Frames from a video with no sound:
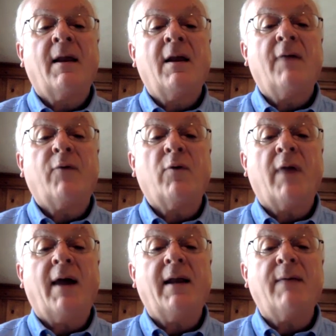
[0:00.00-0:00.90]
If you are
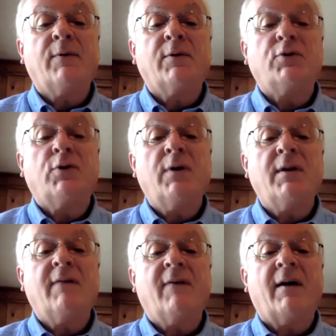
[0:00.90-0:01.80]
not able to join
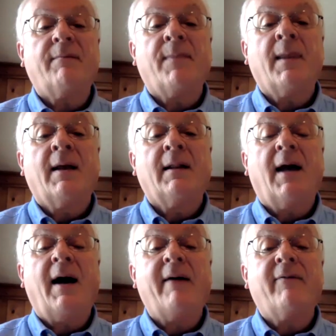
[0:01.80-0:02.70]
the event
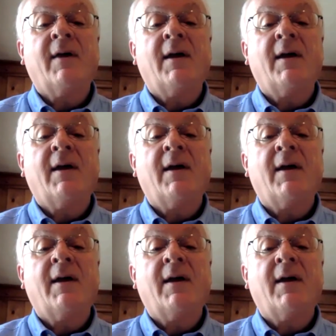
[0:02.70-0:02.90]
live,